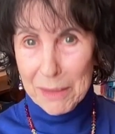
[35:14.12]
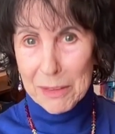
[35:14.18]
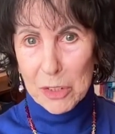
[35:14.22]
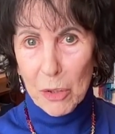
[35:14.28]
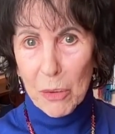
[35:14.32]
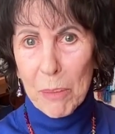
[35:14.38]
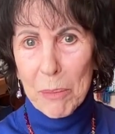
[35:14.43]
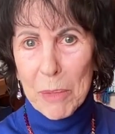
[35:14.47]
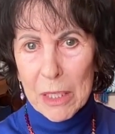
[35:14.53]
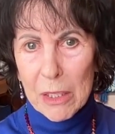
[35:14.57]

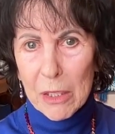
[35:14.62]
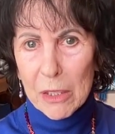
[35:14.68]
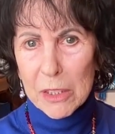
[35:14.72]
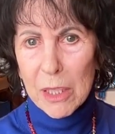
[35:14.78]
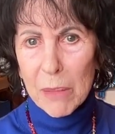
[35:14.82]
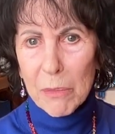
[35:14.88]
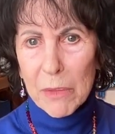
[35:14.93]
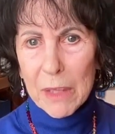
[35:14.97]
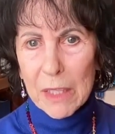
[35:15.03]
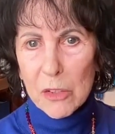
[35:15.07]
So, I mean, there are
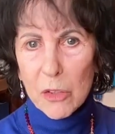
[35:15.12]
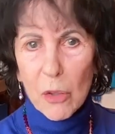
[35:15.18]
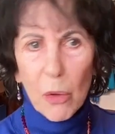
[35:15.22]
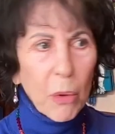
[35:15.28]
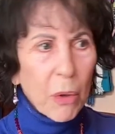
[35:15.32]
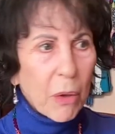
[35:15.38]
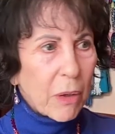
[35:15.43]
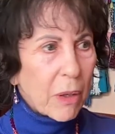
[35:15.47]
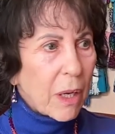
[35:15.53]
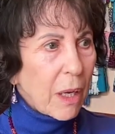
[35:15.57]
some things,
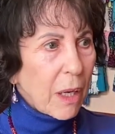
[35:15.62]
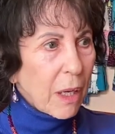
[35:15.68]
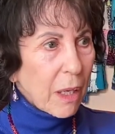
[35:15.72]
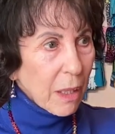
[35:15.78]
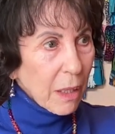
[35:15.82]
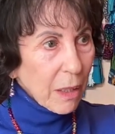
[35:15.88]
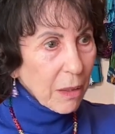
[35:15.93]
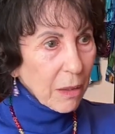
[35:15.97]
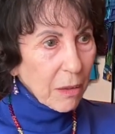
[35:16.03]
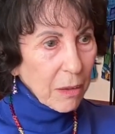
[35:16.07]
or
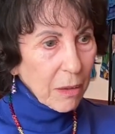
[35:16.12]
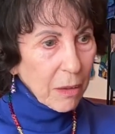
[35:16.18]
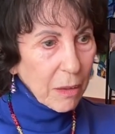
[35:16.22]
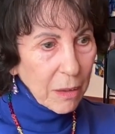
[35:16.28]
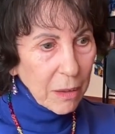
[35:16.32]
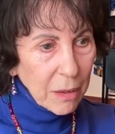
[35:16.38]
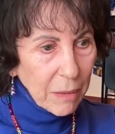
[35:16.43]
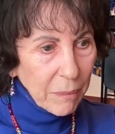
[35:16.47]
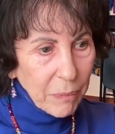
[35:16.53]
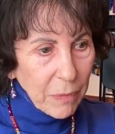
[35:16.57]

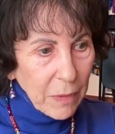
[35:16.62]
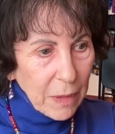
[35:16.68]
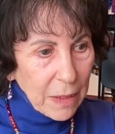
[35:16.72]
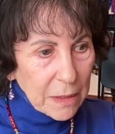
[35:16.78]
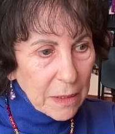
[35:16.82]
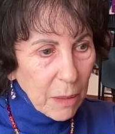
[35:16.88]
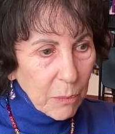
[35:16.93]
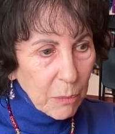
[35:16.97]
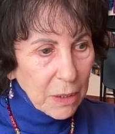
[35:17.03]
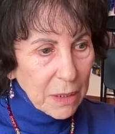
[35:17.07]

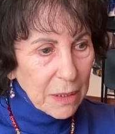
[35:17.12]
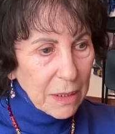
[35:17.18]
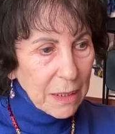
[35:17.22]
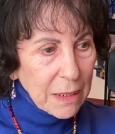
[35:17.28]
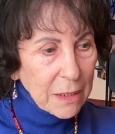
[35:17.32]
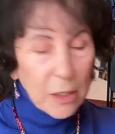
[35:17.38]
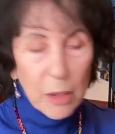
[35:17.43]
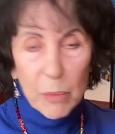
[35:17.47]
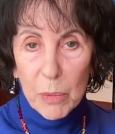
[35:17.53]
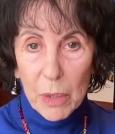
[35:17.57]
someone
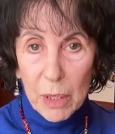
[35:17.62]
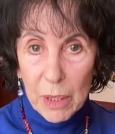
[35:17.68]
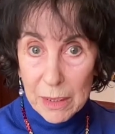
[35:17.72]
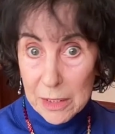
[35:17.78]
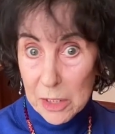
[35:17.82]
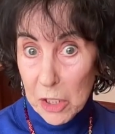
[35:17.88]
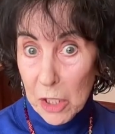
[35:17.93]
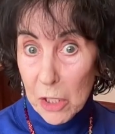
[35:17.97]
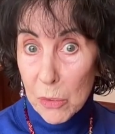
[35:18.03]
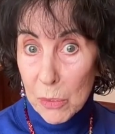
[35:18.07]
is
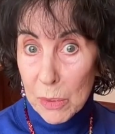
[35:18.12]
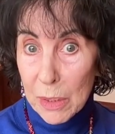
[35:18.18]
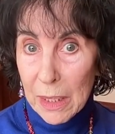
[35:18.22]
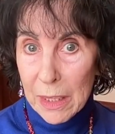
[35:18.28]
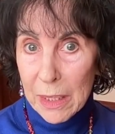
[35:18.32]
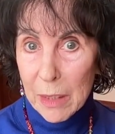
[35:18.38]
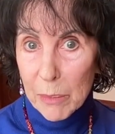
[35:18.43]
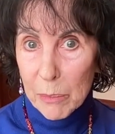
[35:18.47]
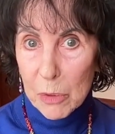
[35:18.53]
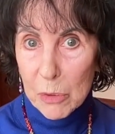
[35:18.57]

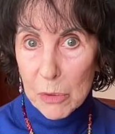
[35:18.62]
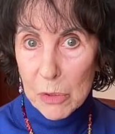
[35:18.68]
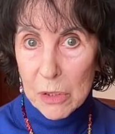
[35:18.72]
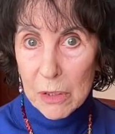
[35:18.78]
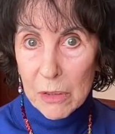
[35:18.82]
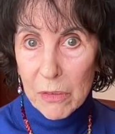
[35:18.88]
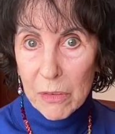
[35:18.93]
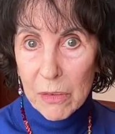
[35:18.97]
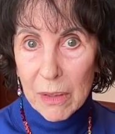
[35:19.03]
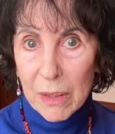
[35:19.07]
genuinely
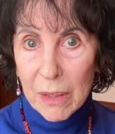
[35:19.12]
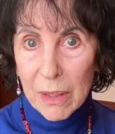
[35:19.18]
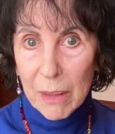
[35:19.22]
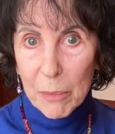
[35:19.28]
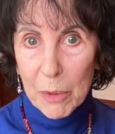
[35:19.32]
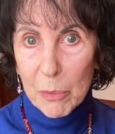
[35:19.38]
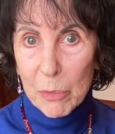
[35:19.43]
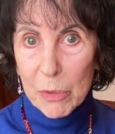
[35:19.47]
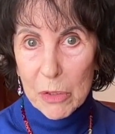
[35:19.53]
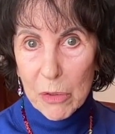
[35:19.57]
abusive.
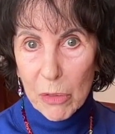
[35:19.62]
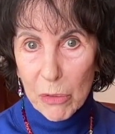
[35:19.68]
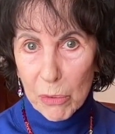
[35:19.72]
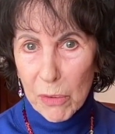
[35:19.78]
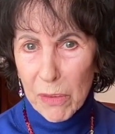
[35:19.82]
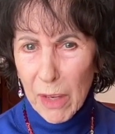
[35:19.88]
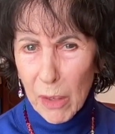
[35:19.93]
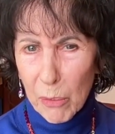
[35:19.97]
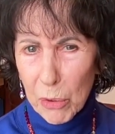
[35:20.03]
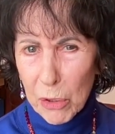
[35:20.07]
I mean, we
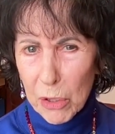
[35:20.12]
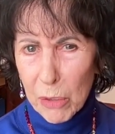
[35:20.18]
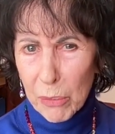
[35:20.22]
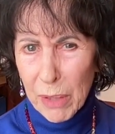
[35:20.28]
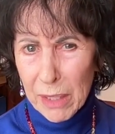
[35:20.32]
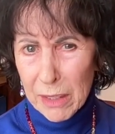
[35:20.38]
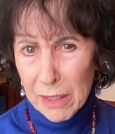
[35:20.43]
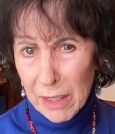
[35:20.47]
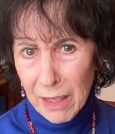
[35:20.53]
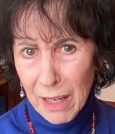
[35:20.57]
throw that word
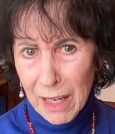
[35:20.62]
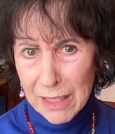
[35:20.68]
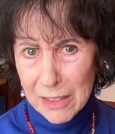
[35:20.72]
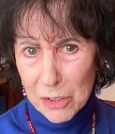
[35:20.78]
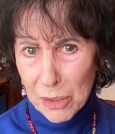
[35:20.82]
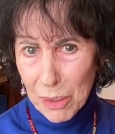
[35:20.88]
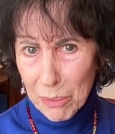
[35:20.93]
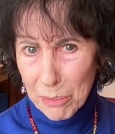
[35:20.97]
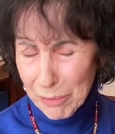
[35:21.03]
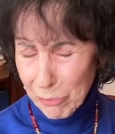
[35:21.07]
around a lot,
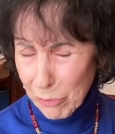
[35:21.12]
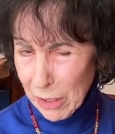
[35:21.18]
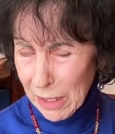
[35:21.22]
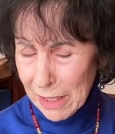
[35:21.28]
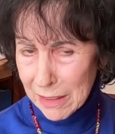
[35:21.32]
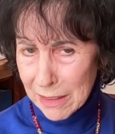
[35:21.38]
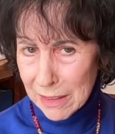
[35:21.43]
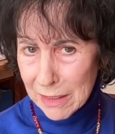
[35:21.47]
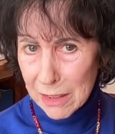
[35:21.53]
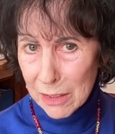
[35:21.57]
so I'm
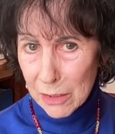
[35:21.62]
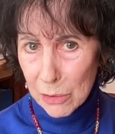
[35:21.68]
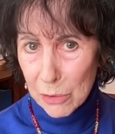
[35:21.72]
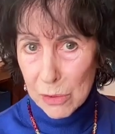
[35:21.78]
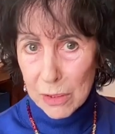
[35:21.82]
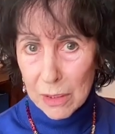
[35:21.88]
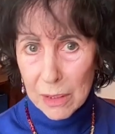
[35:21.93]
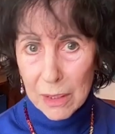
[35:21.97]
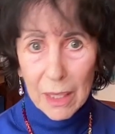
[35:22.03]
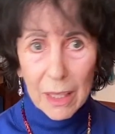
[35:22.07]
reluctant to
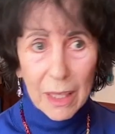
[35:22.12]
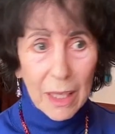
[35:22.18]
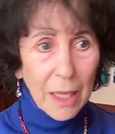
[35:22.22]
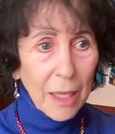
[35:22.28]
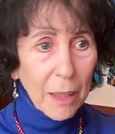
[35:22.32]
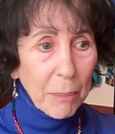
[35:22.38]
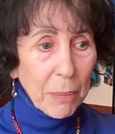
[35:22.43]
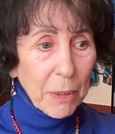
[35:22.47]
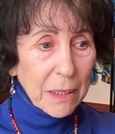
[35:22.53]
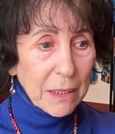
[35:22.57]
use it.
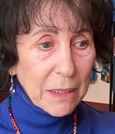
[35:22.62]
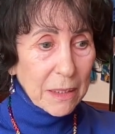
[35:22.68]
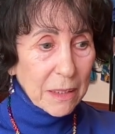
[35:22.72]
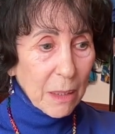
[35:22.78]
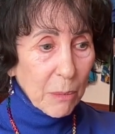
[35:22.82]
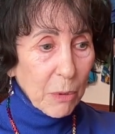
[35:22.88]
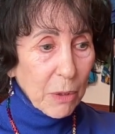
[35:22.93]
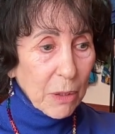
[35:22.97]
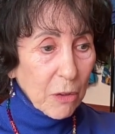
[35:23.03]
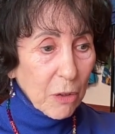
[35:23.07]
But
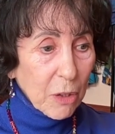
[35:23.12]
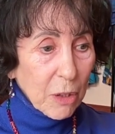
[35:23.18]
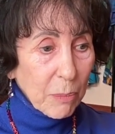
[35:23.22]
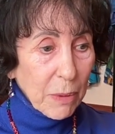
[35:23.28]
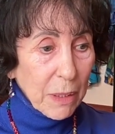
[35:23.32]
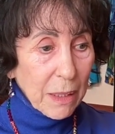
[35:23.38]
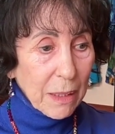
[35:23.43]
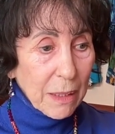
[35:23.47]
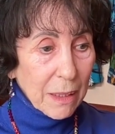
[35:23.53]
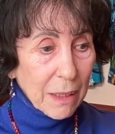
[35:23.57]
someone could
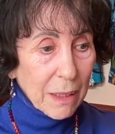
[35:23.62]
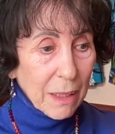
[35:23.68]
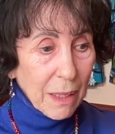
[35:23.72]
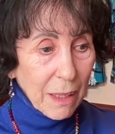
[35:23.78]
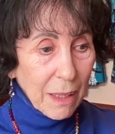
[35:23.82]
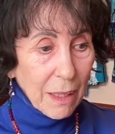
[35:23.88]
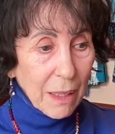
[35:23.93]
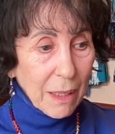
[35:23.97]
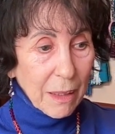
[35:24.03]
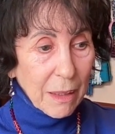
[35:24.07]
be
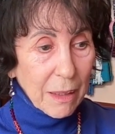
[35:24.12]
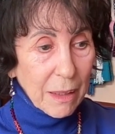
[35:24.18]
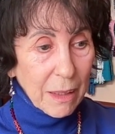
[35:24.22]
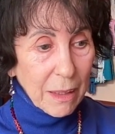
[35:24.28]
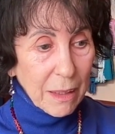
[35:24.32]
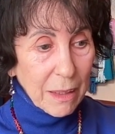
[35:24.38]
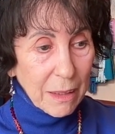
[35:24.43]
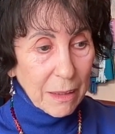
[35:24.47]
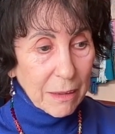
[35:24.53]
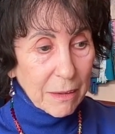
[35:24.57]

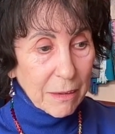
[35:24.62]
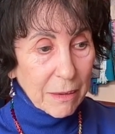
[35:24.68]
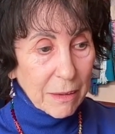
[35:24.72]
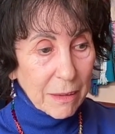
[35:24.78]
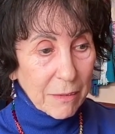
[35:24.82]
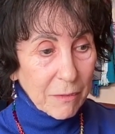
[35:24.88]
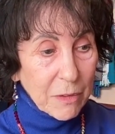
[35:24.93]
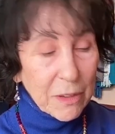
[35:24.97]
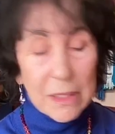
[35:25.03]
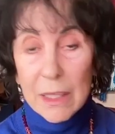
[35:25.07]

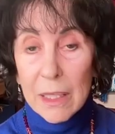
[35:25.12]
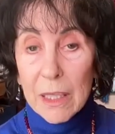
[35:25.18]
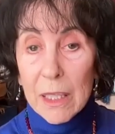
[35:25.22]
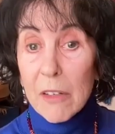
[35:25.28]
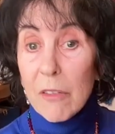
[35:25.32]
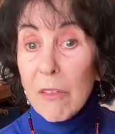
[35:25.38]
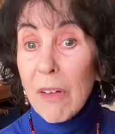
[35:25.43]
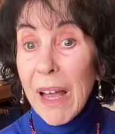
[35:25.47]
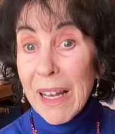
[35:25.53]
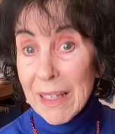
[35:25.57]

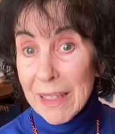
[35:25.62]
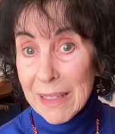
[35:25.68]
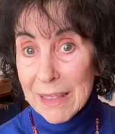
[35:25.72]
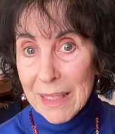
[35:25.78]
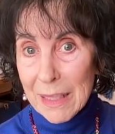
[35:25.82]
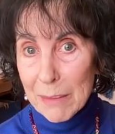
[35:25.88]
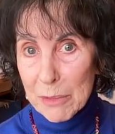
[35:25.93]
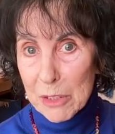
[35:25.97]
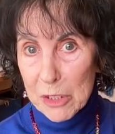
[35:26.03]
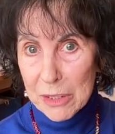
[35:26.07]
physically violent.
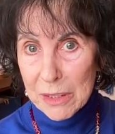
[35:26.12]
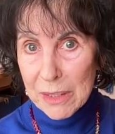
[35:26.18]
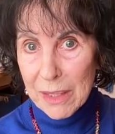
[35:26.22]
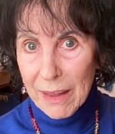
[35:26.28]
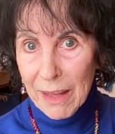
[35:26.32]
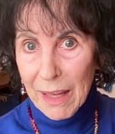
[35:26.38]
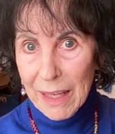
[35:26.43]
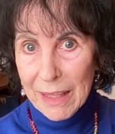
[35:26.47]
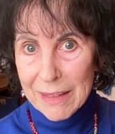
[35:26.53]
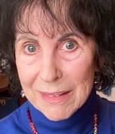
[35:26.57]
Let me just
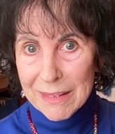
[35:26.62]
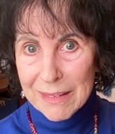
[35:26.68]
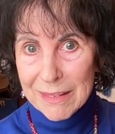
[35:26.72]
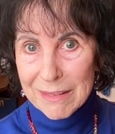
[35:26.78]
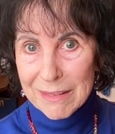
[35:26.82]
say that,